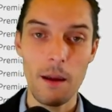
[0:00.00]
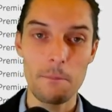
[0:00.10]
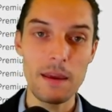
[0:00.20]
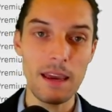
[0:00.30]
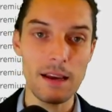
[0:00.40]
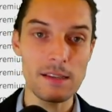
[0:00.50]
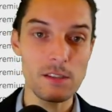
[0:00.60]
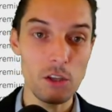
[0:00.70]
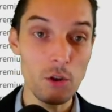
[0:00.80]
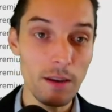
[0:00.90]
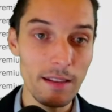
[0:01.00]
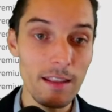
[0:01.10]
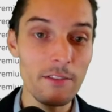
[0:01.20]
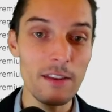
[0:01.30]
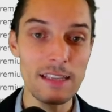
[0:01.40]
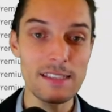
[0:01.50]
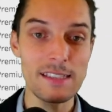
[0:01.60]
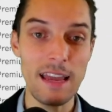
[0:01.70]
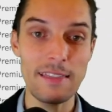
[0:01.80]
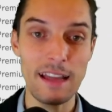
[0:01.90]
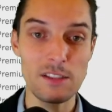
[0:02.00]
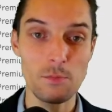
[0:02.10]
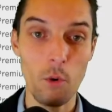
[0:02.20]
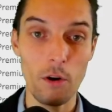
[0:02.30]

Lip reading: because you can live in a state that's more